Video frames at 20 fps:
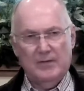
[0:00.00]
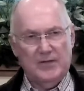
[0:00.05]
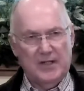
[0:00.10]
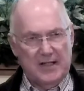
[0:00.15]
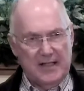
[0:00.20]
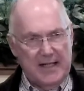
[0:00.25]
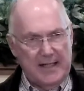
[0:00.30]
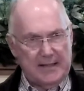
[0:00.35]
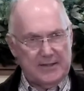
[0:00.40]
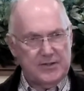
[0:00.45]

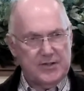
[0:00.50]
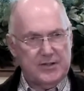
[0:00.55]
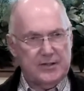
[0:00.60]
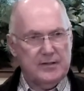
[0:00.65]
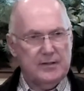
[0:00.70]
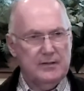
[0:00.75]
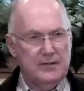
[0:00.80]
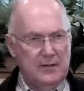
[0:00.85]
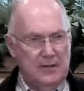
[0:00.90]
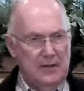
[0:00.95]
the
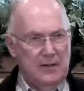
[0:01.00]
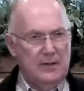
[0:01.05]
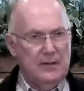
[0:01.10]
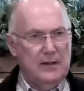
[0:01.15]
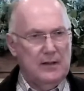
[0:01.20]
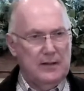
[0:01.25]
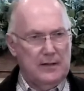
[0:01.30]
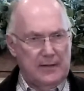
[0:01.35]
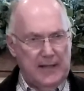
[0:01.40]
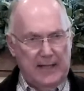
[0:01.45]
next
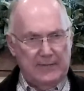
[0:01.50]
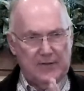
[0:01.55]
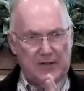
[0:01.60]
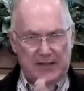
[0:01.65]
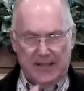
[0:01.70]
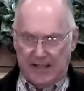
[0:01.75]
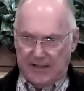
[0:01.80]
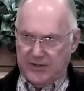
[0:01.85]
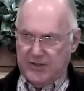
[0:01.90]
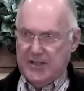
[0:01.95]
uh, and the
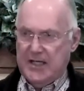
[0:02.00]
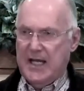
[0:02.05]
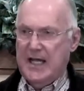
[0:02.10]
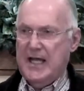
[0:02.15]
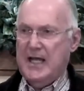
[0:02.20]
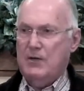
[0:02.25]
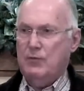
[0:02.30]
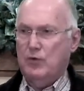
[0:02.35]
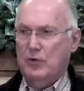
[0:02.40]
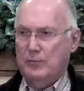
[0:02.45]
next
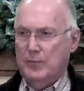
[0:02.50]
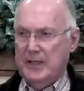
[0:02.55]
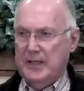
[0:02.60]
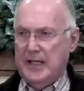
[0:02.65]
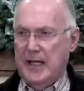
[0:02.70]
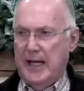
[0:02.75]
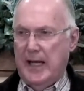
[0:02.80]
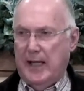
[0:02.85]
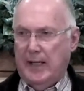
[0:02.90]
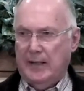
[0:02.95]
day would
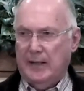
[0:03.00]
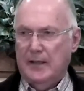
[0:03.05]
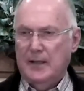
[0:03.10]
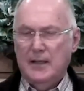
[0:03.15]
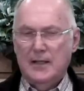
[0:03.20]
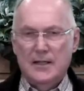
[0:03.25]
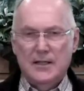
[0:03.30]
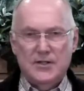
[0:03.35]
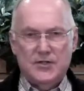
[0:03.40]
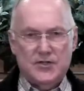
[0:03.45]
begin.
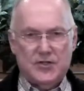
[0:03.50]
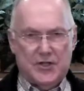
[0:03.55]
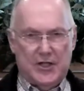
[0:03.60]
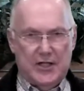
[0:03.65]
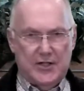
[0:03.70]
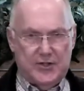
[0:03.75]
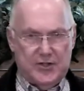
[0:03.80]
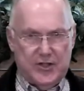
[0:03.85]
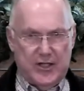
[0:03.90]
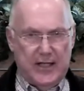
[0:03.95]

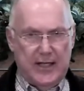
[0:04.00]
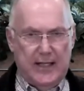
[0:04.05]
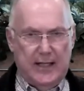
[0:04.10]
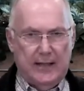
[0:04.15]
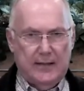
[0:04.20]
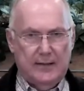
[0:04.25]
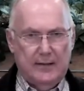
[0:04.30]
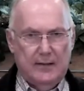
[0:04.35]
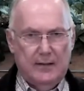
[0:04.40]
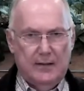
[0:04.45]

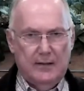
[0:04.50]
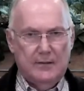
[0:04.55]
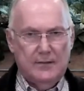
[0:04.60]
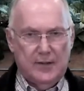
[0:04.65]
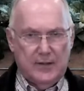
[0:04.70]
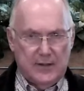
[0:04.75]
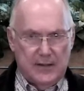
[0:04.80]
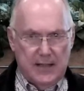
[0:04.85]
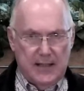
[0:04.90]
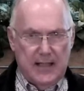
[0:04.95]
Sunset
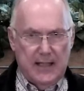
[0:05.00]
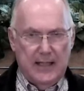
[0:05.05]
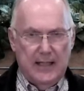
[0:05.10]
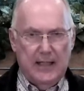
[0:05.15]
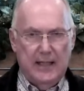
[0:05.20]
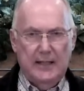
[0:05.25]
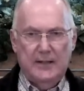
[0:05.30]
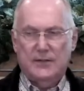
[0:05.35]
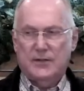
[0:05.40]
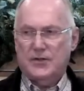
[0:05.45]

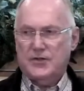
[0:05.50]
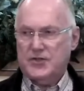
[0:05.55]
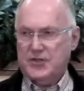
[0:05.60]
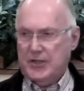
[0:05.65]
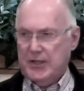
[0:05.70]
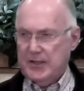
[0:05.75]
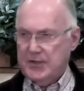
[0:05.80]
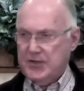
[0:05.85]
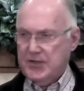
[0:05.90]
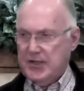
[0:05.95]
today to
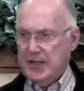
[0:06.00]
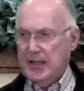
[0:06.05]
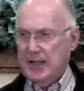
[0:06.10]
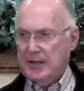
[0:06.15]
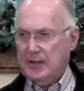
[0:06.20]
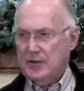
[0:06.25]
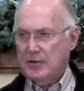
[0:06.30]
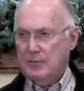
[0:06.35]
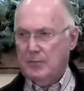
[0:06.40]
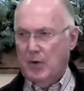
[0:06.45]

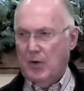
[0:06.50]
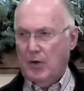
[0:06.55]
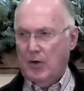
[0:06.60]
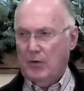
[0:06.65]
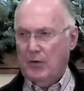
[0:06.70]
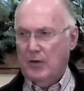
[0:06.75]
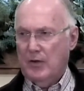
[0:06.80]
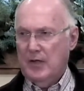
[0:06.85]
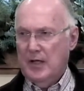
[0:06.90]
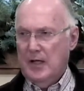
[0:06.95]
sunset
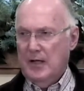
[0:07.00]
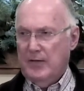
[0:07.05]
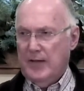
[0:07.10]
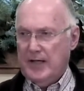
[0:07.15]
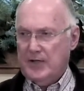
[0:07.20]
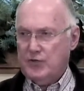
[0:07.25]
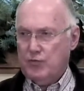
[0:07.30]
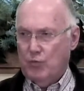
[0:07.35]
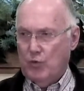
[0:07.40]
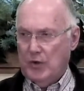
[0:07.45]
tomorrow,
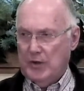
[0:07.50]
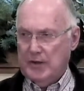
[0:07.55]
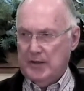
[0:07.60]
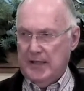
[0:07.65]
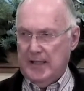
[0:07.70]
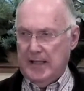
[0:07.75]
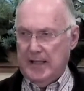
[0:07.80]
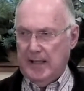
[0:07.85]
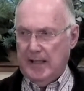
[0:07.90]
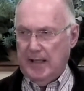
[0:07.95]
that's one
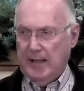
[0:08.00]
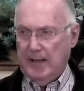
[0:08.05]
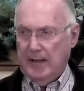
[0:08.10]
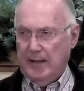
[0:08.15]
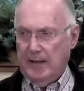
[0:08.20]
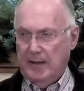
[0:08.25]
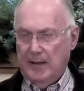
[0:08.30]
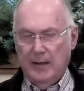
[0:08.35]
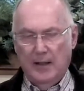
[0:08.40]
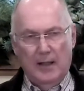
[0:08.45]
day.
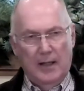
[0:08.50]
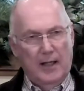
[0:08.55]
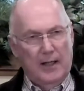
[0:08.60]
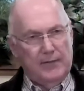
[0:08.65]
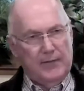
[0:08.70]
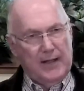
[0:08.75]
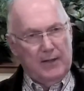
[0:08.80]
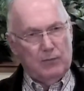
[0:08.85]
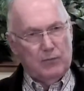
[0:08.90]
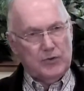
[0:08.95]

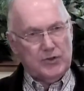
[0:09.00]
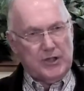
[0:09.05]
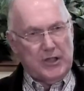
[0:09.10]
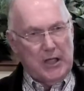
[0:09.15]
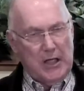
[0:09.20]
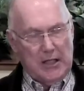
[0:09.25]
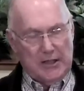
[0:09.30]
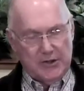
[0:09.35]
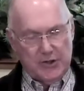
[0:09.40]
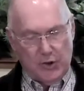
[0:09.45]
And that was
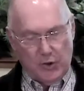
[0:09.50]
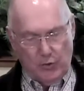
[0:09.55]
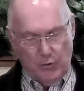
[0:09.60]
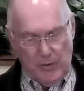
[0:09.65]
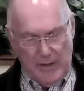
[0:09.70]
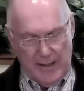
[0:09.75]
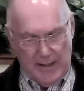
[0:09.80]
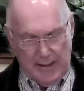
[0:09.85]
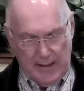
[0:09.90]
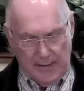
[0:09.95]
God's
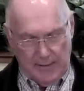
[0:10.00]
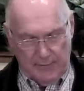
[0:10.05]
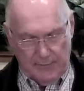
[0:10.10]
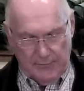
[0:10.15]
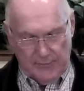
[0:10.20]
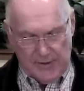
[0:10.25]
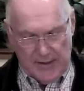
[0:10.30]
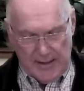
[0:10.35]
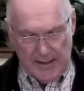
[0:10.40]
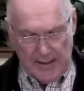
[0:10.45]

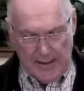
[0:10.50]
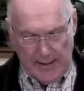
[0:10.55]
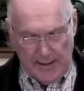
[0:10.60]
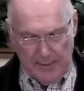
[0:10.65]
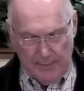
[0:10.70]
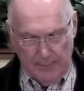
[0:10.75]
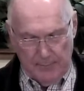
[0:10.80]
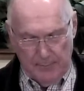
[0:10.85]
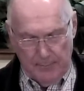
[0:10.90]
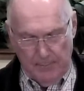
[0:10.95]
creative
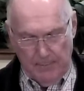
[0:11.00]
day.